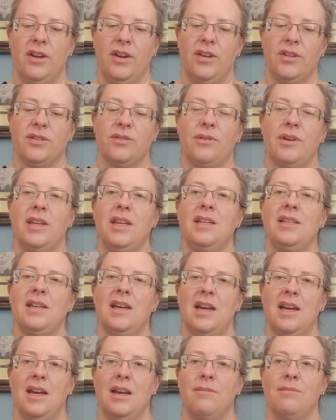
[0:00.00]
So
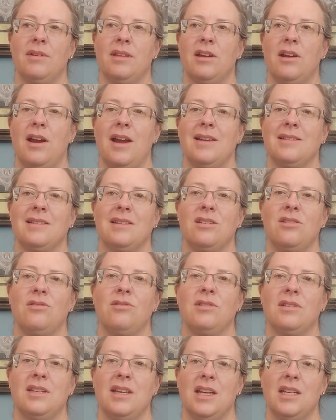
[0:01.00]
anytime that they're asking
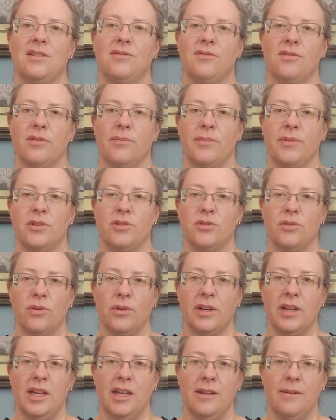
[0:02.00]
you to test for a
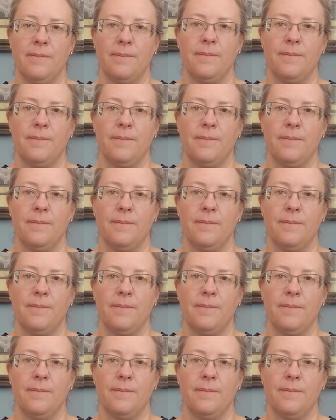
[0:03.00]
majority,